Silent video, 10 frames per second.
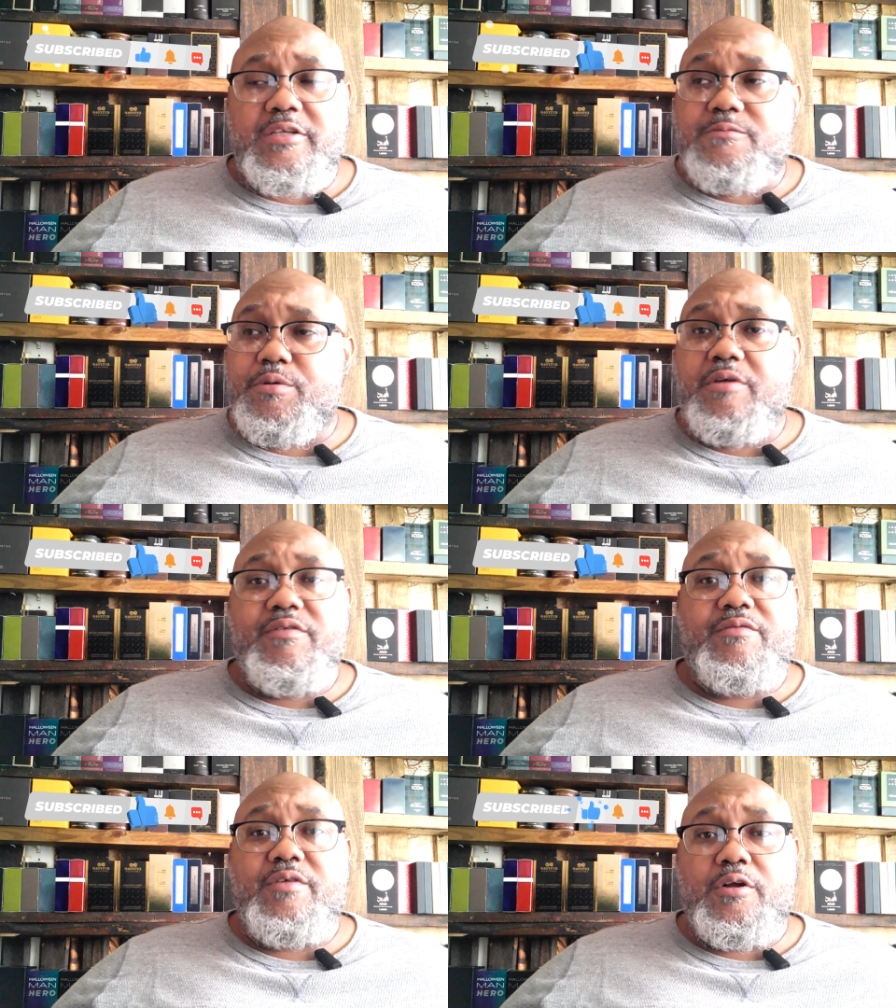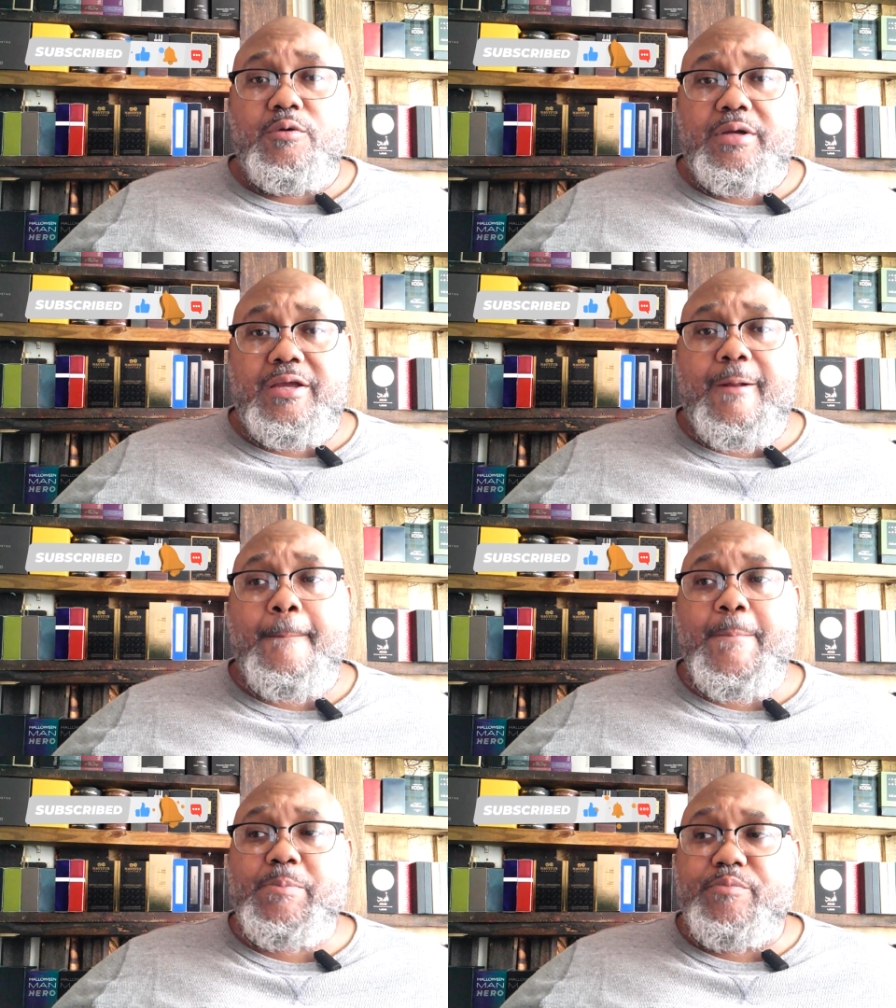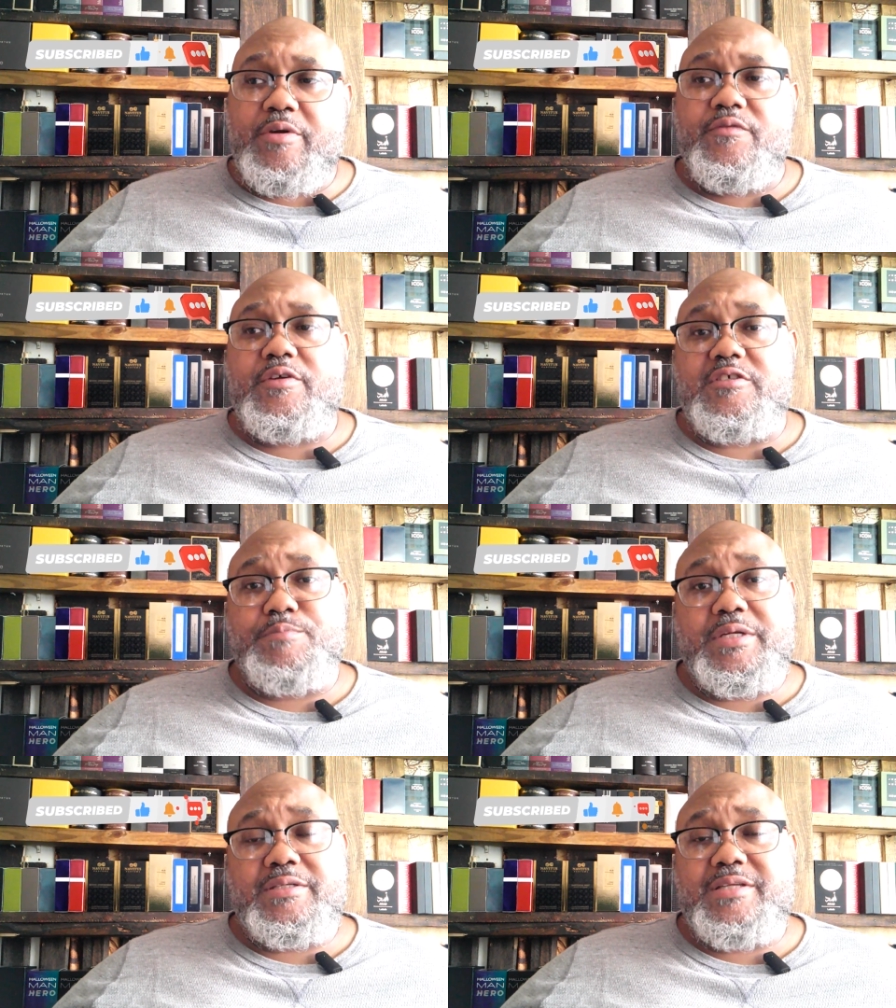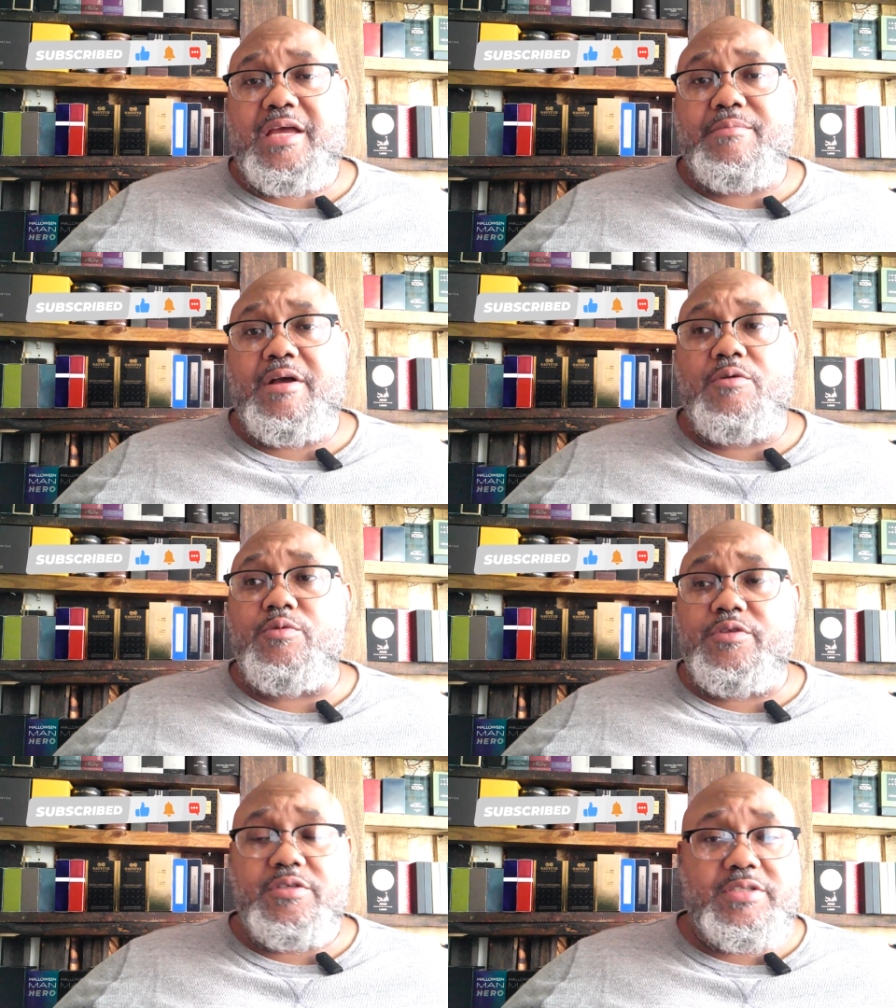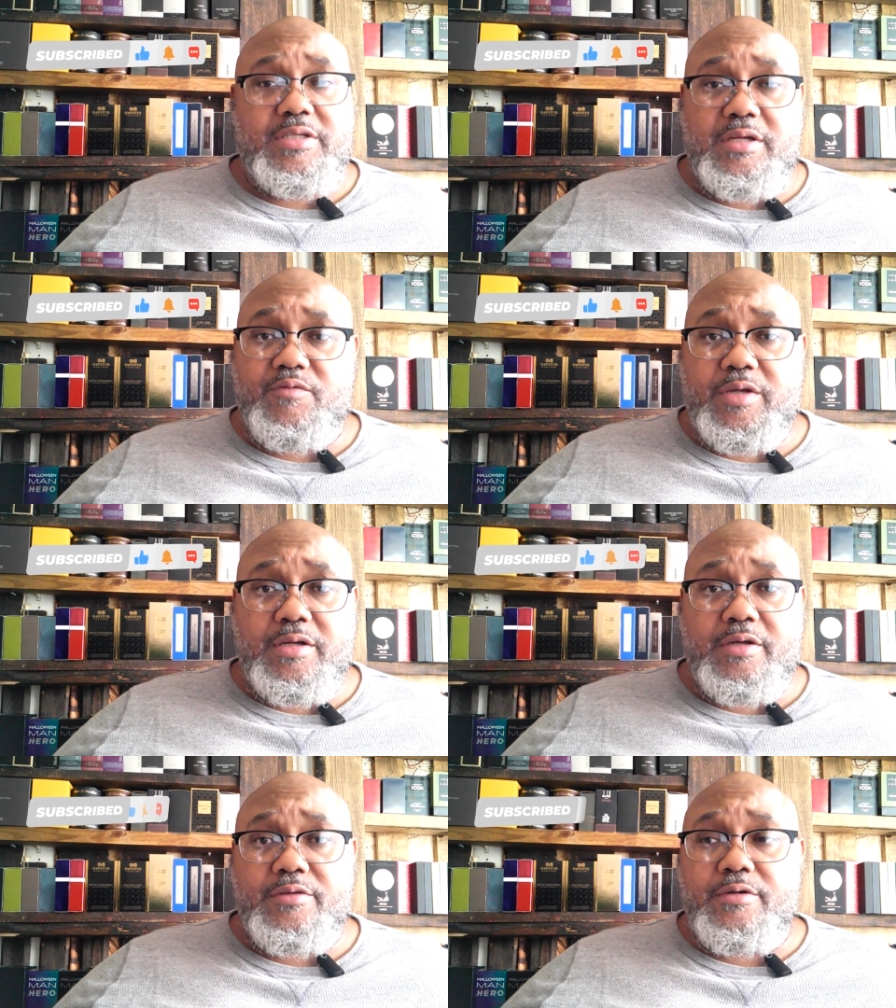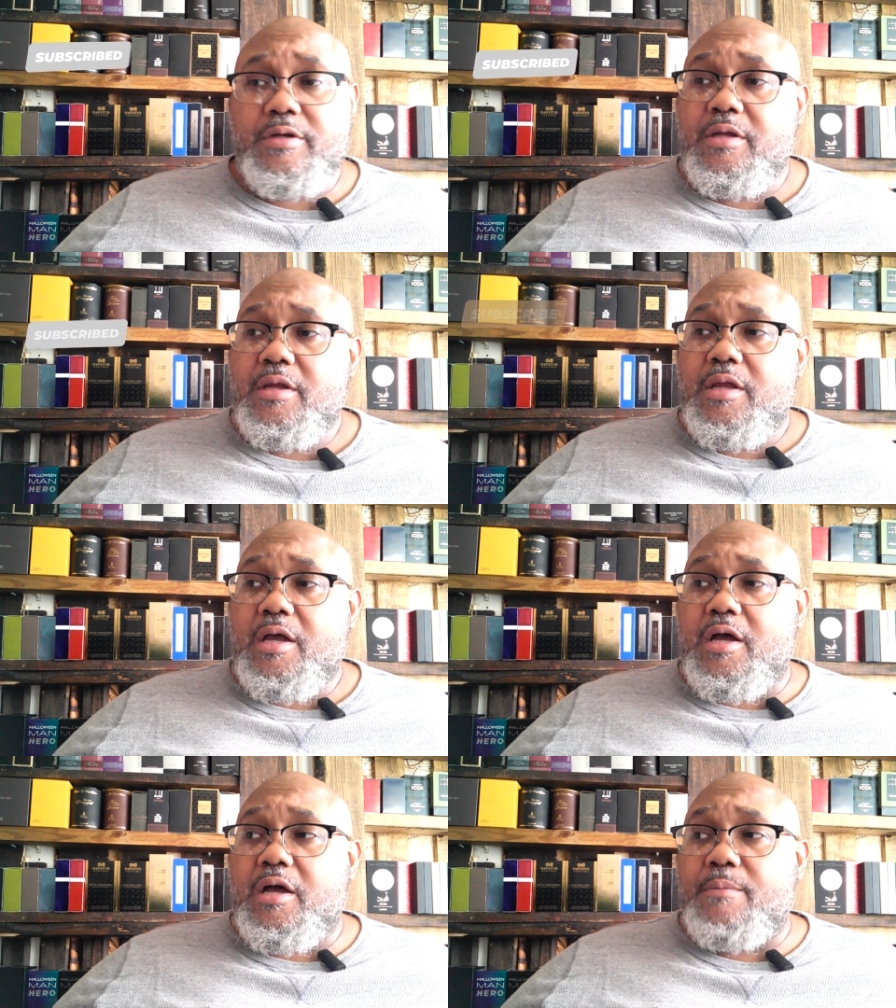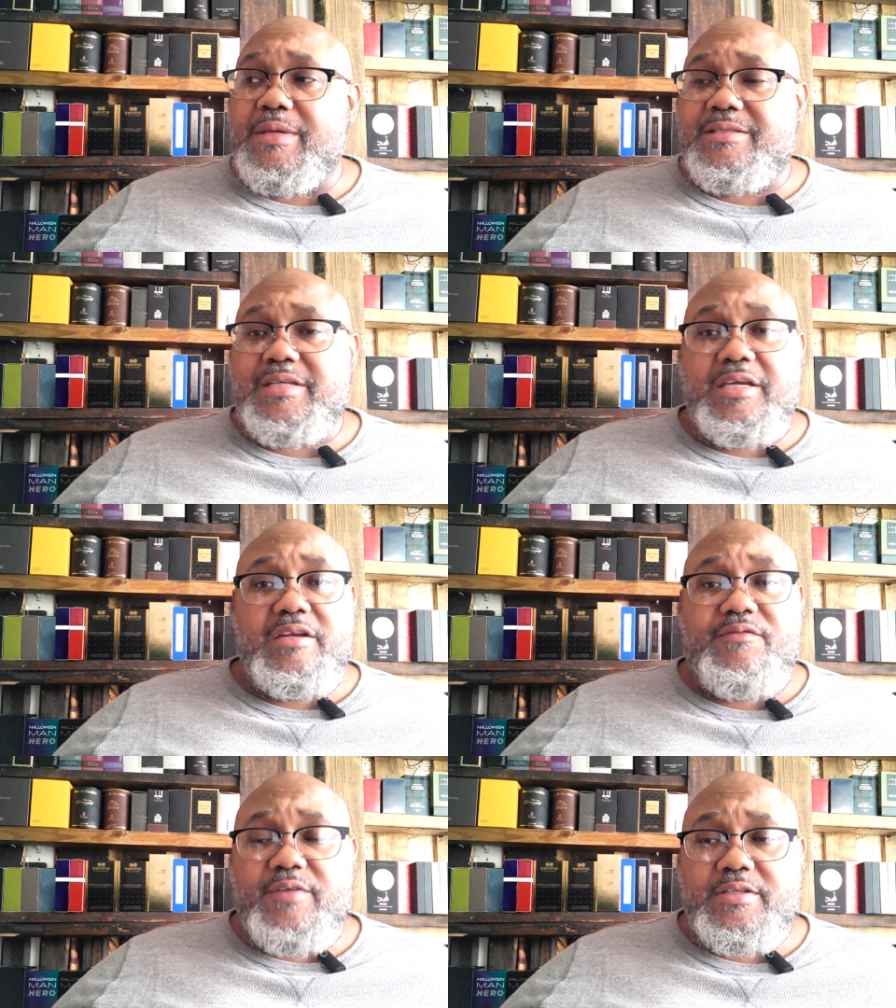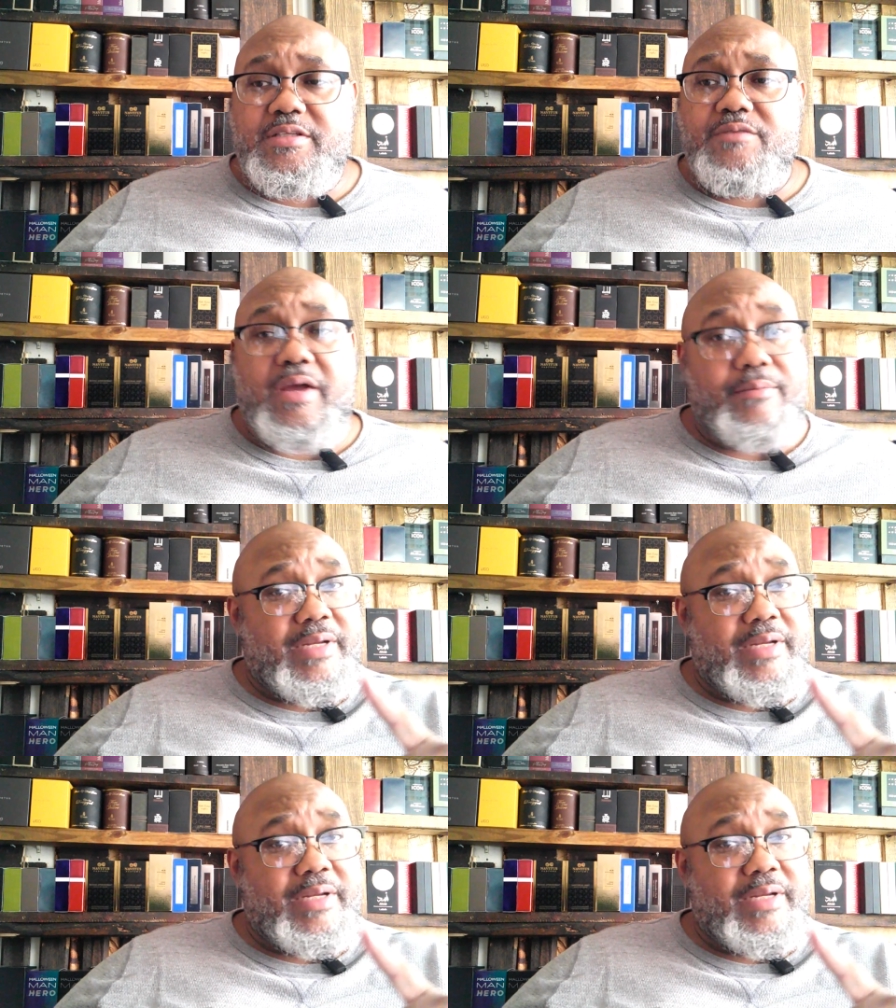It is perfect for going out, perfect for spending time out with your significant other, um, it's inoffensive.